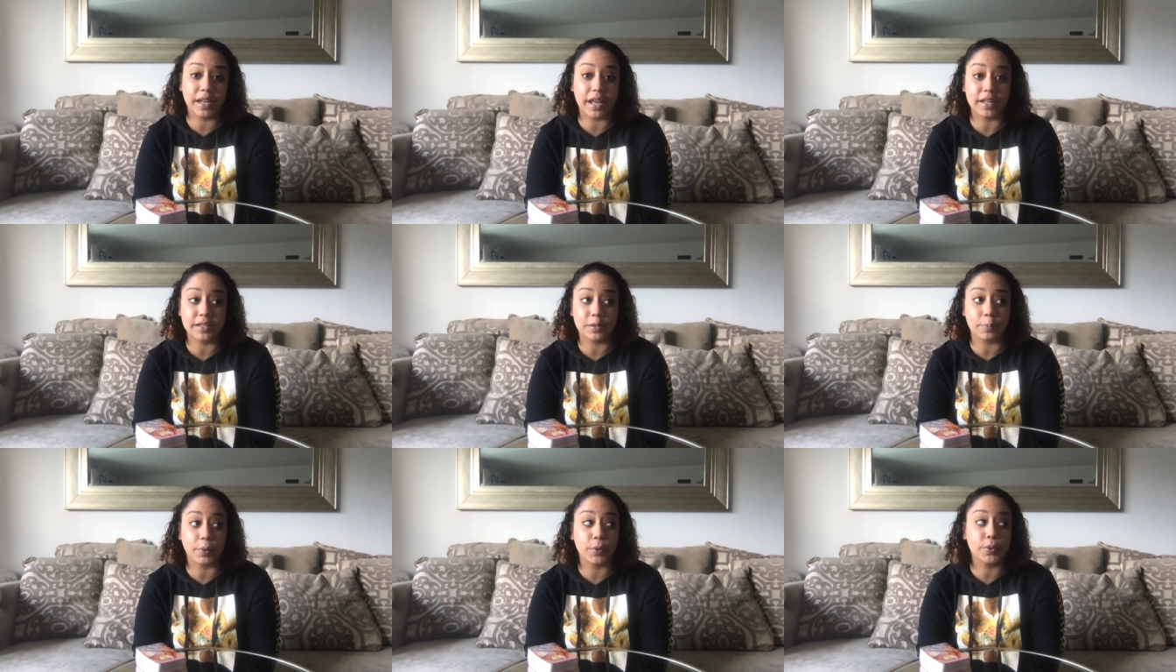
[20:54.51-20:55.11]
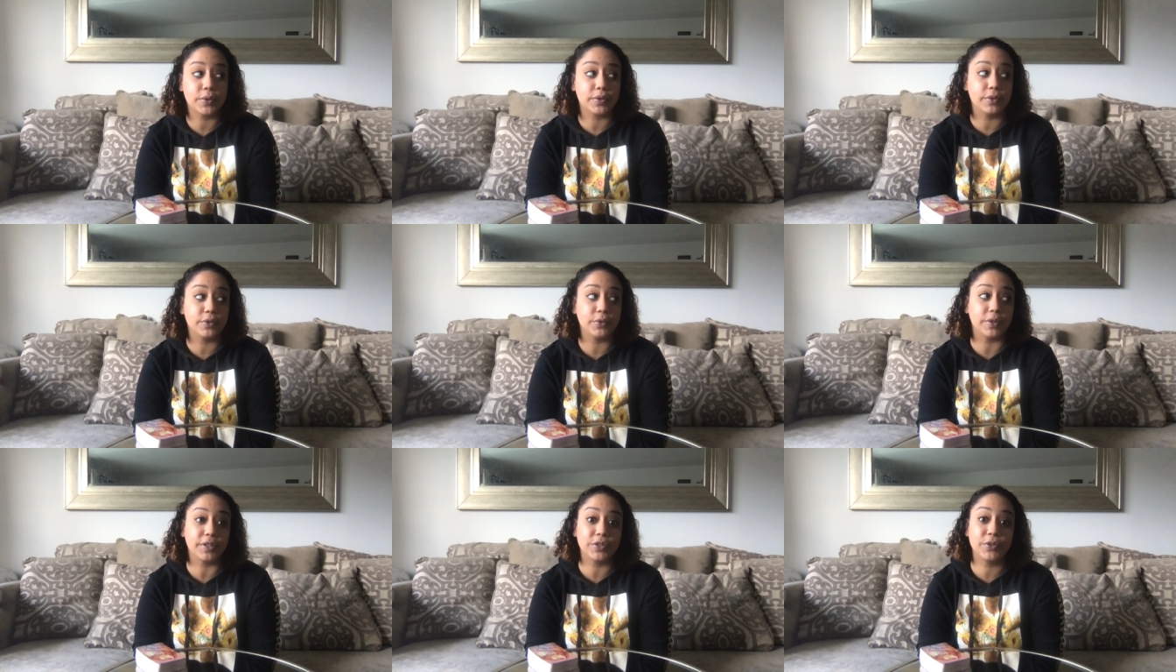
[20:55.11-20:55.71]
as opposed to
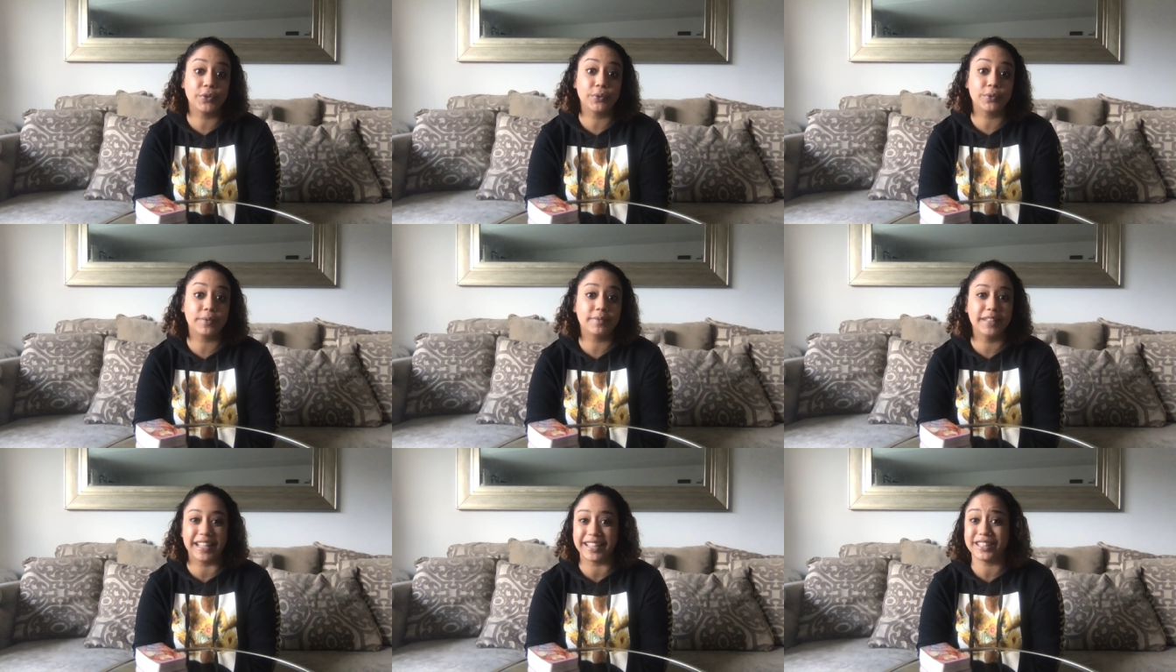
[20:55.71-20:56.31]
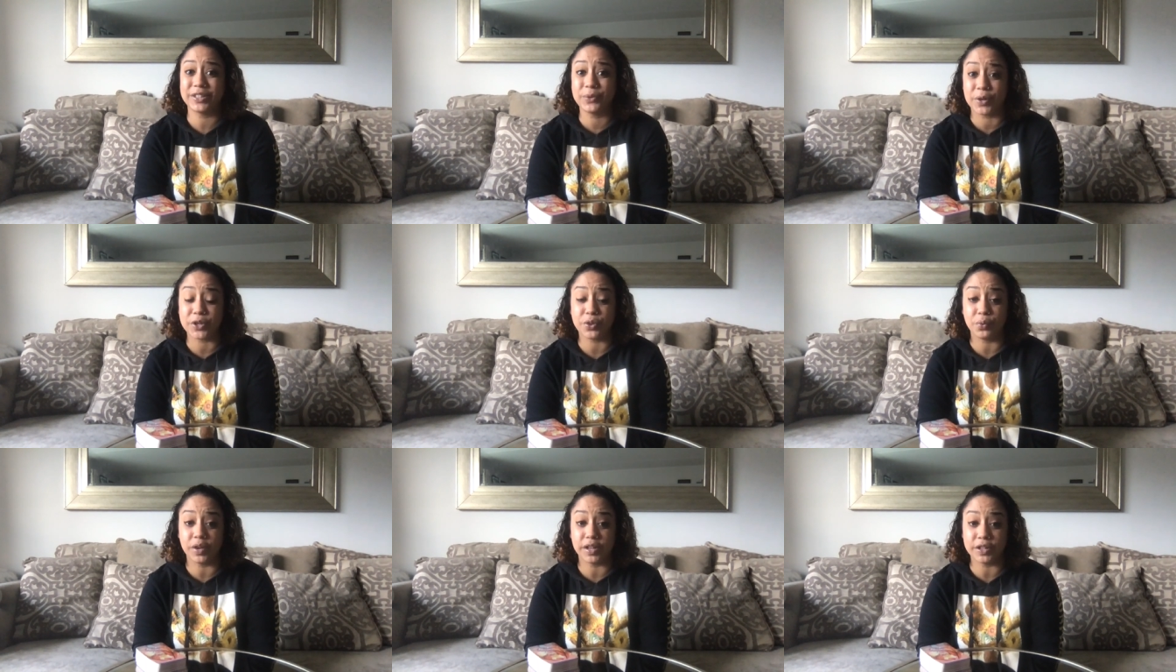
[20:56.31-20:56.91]
doing two, like two
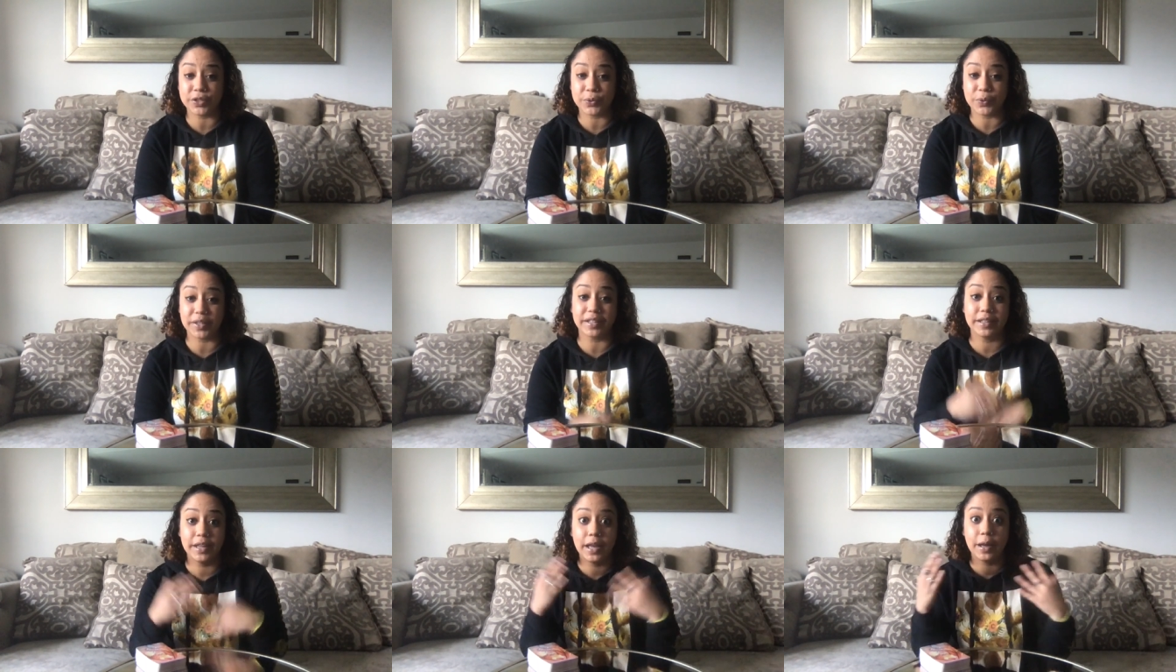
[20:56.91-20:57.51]
hundred readings a week.